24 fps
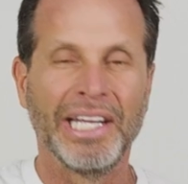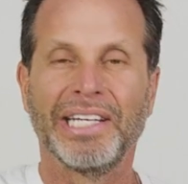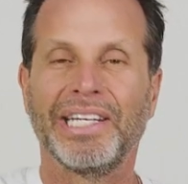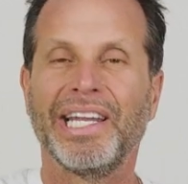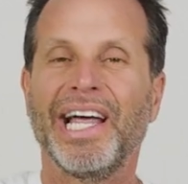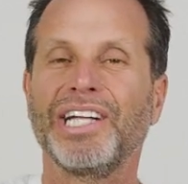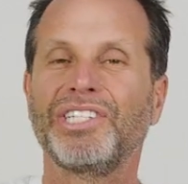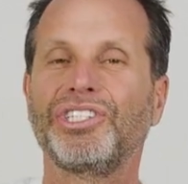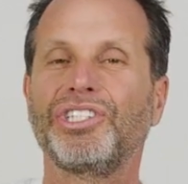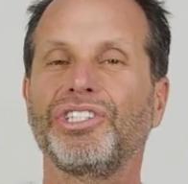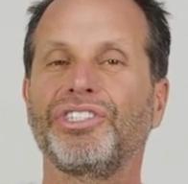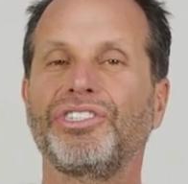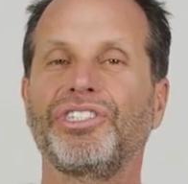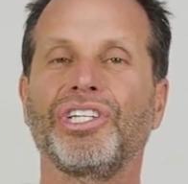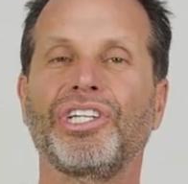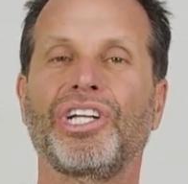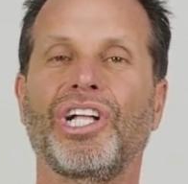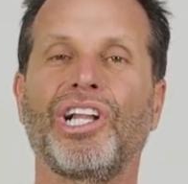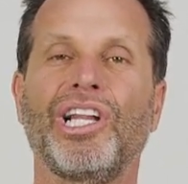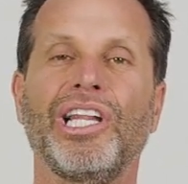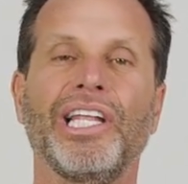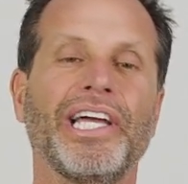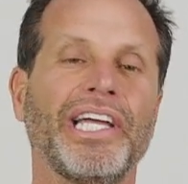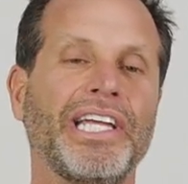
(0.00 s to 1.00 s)
Not just a
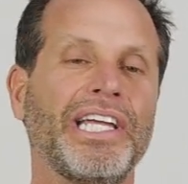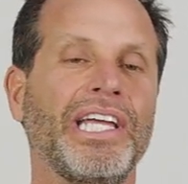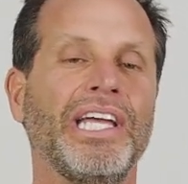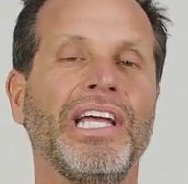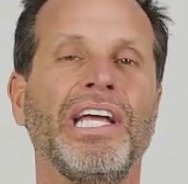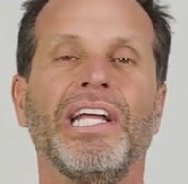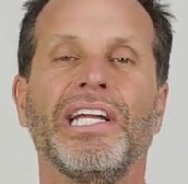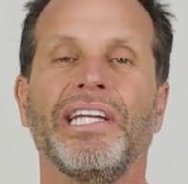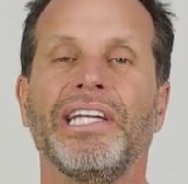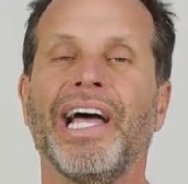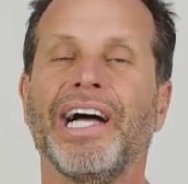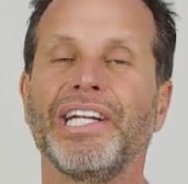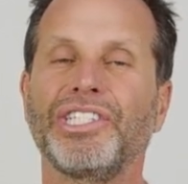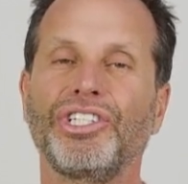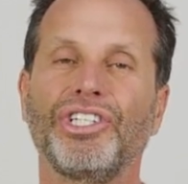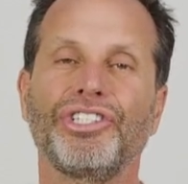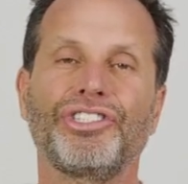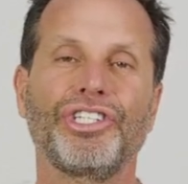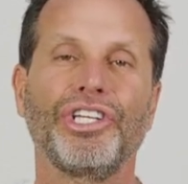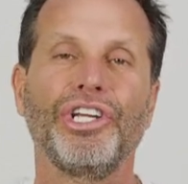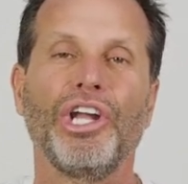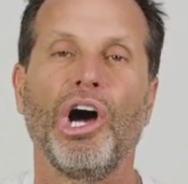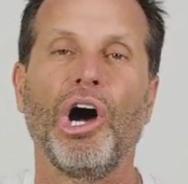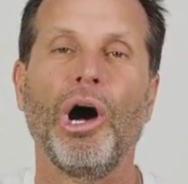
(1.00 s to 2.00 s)
click, not
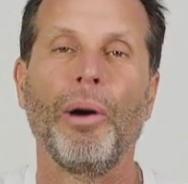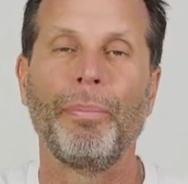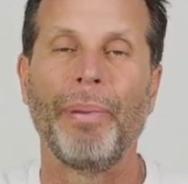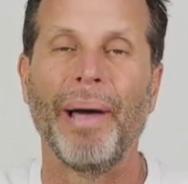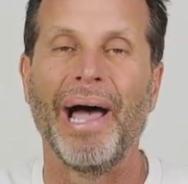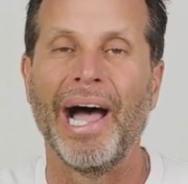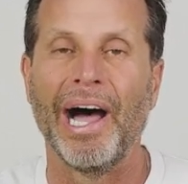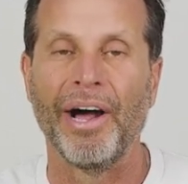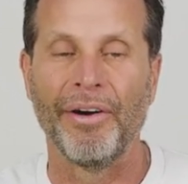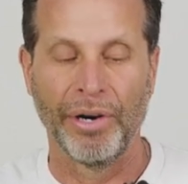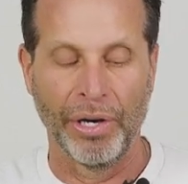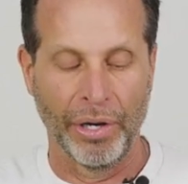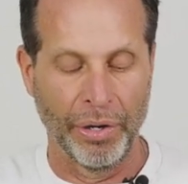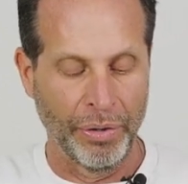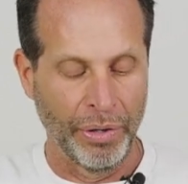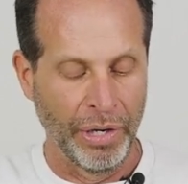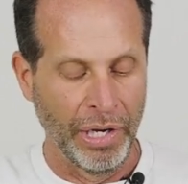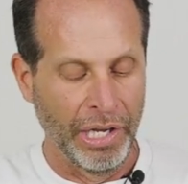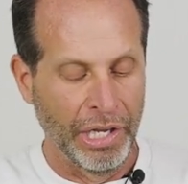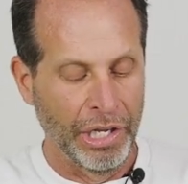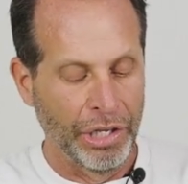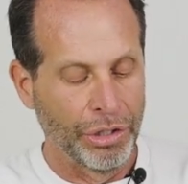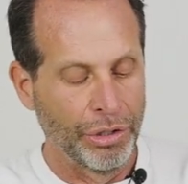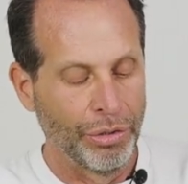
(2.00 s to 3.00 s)
just an up arrow.
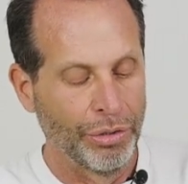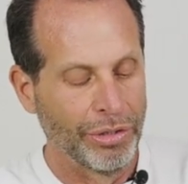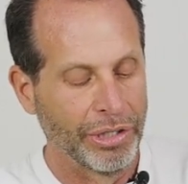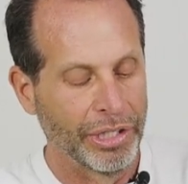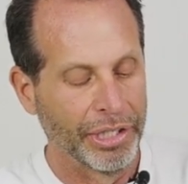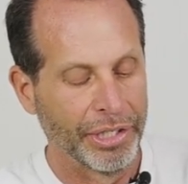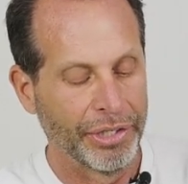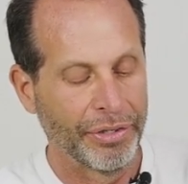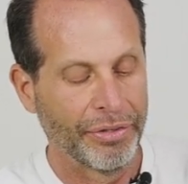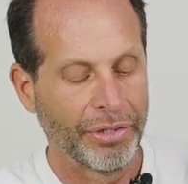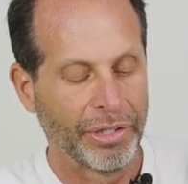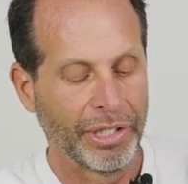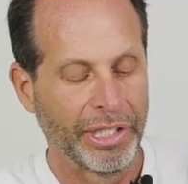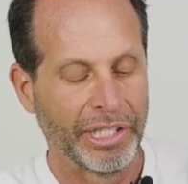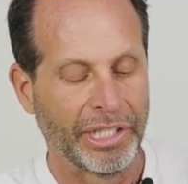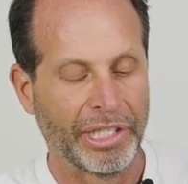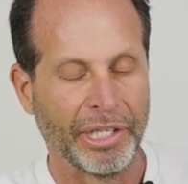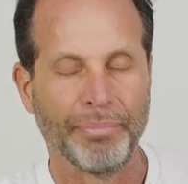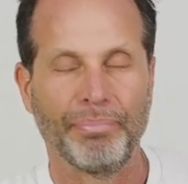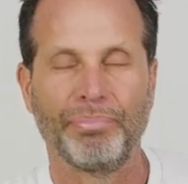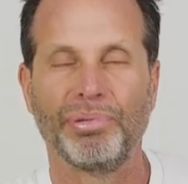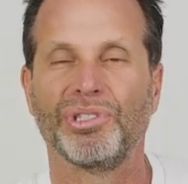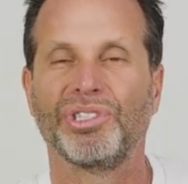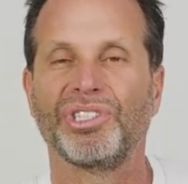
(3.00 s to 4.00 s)
You literally
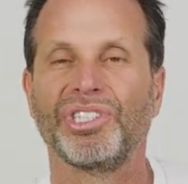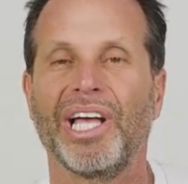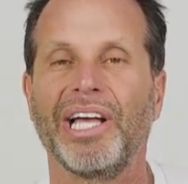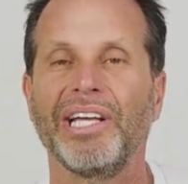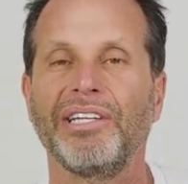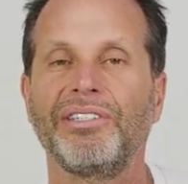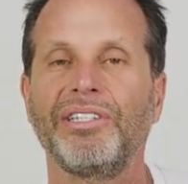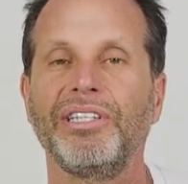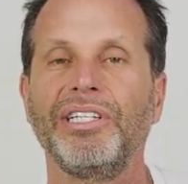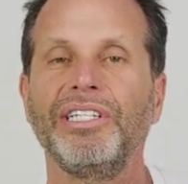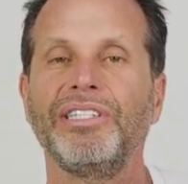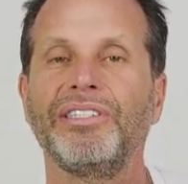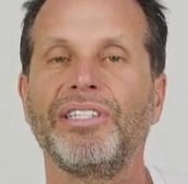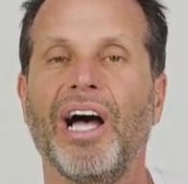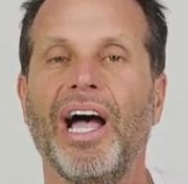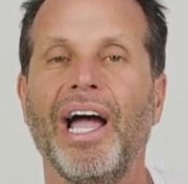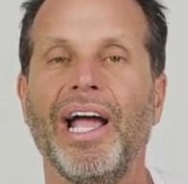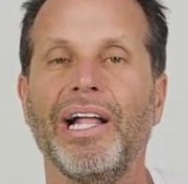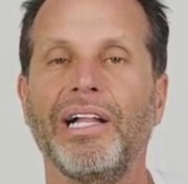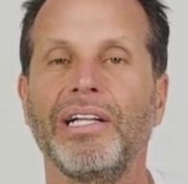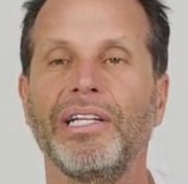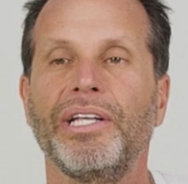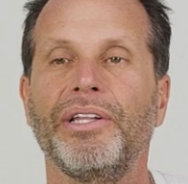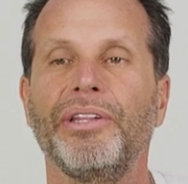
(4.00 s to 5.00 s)
can precisely
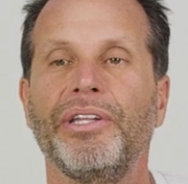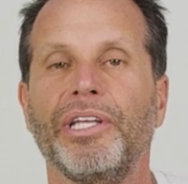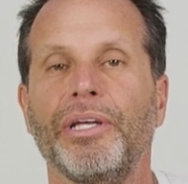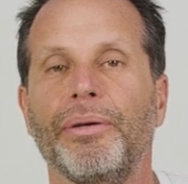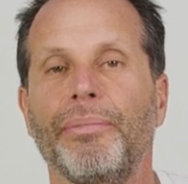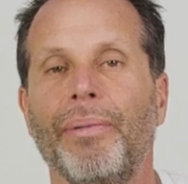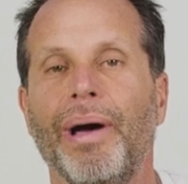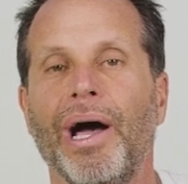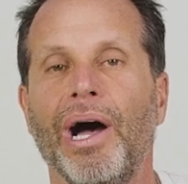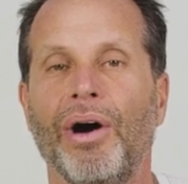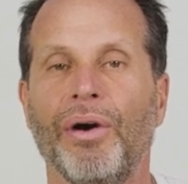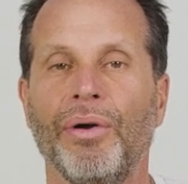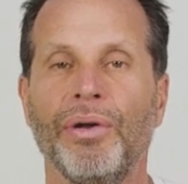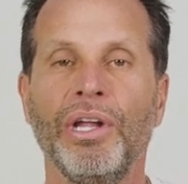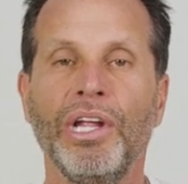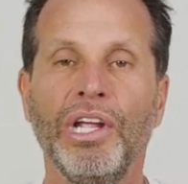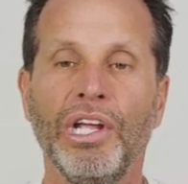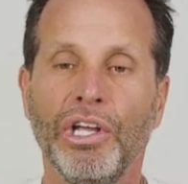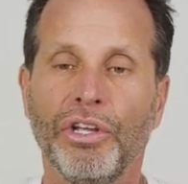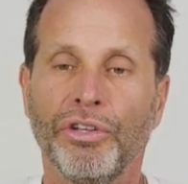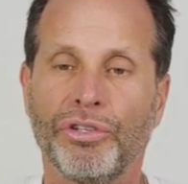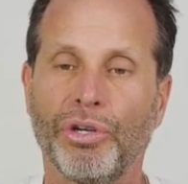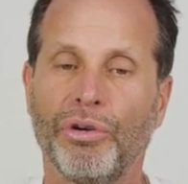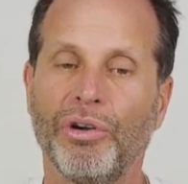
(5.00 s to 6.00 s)
dial in the amount.
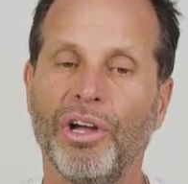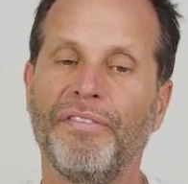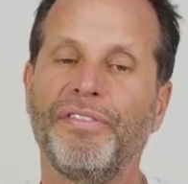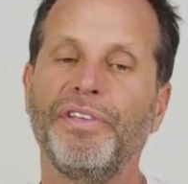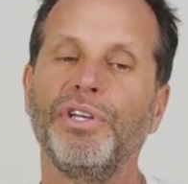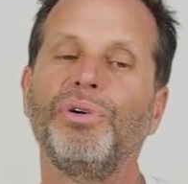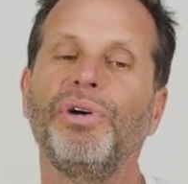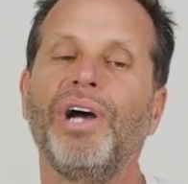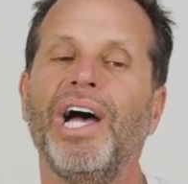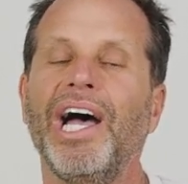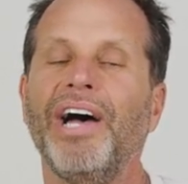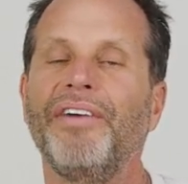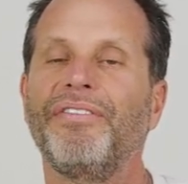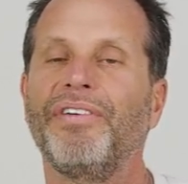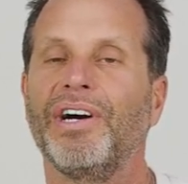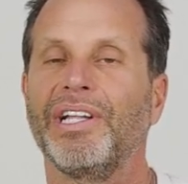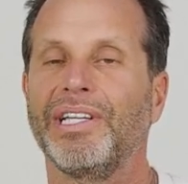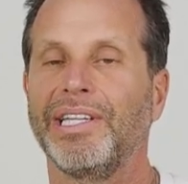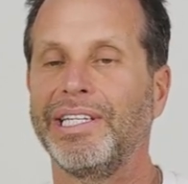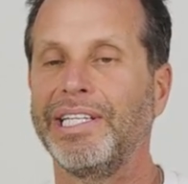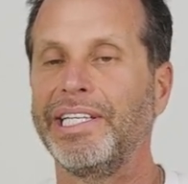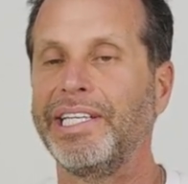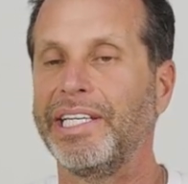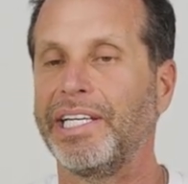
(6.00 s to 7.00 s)
So if you have a
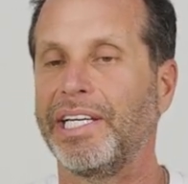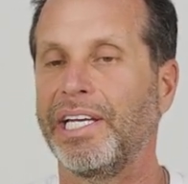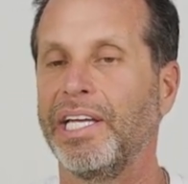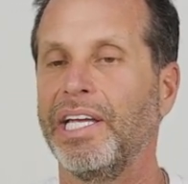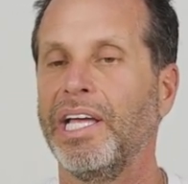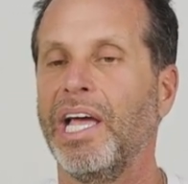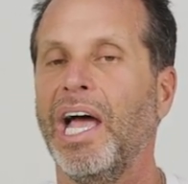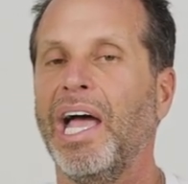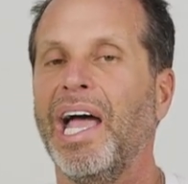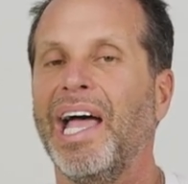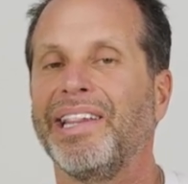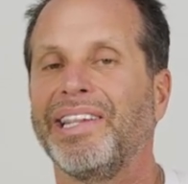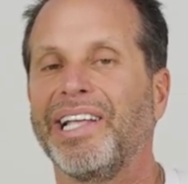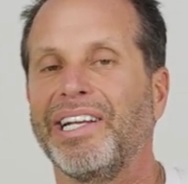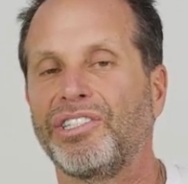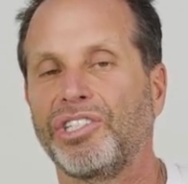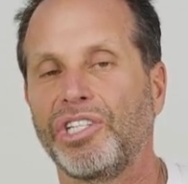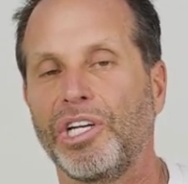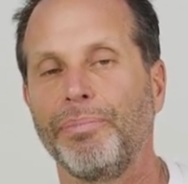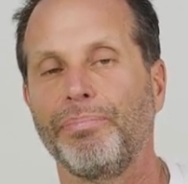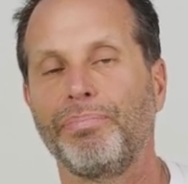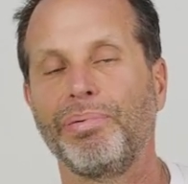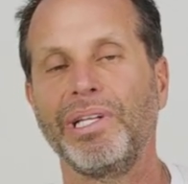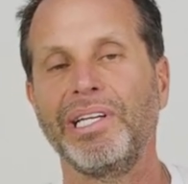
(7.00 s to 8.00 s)
leak, that's
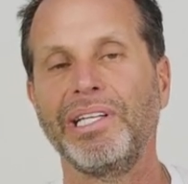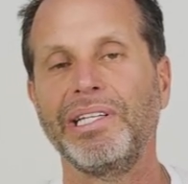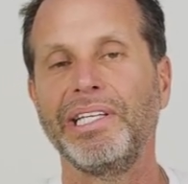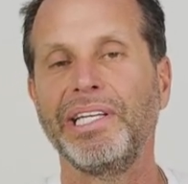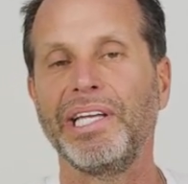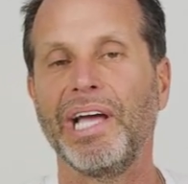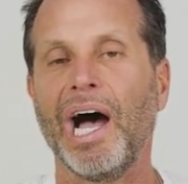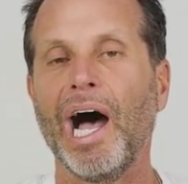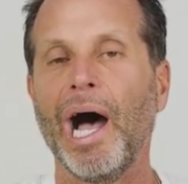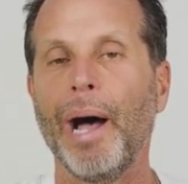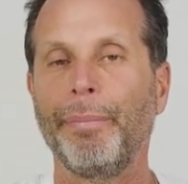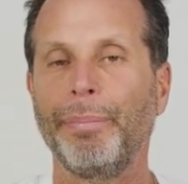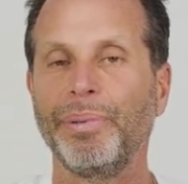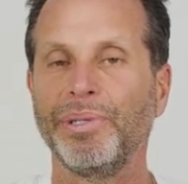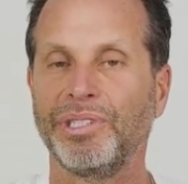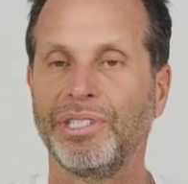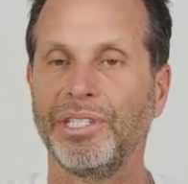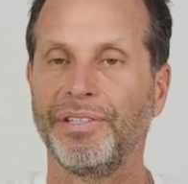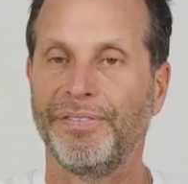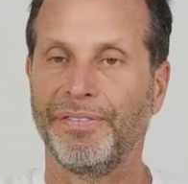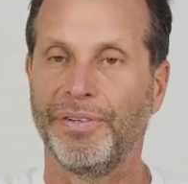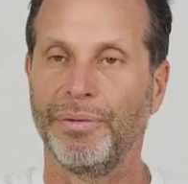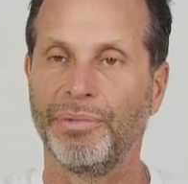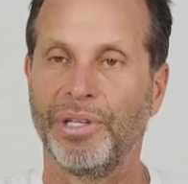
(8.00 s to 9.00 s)
completely
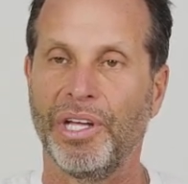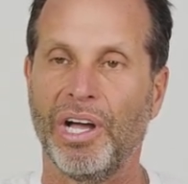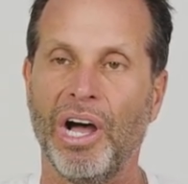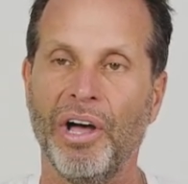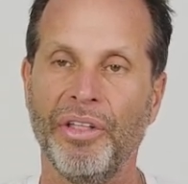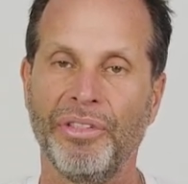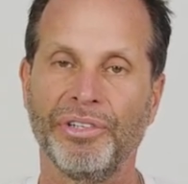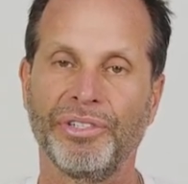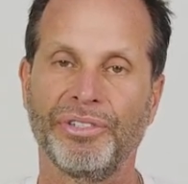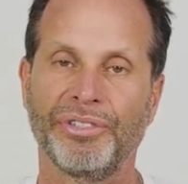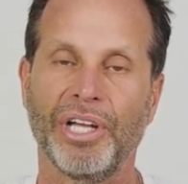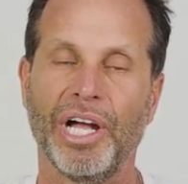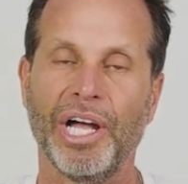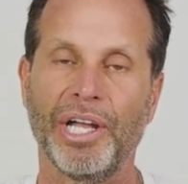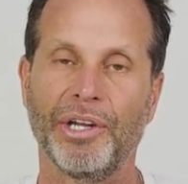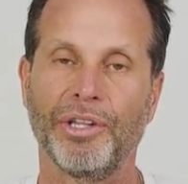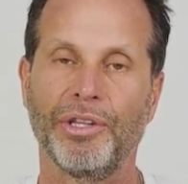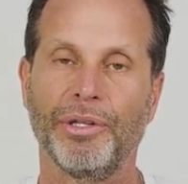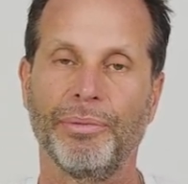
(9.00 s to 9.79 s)
opposite from the other side of